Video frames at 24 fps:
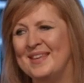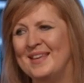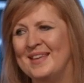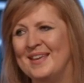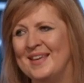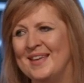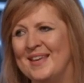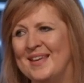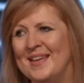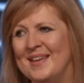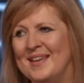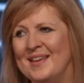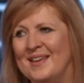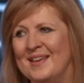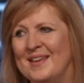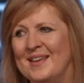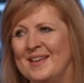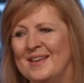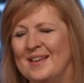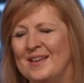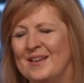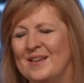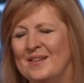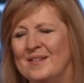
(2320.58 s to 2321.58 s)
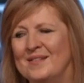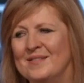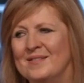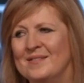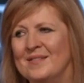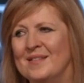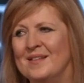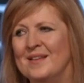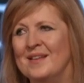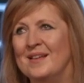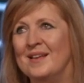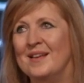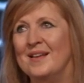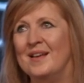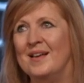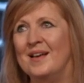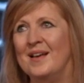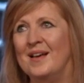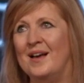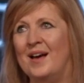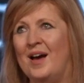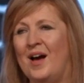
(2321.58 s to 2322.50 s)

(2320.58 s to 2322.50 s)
(no one is talking)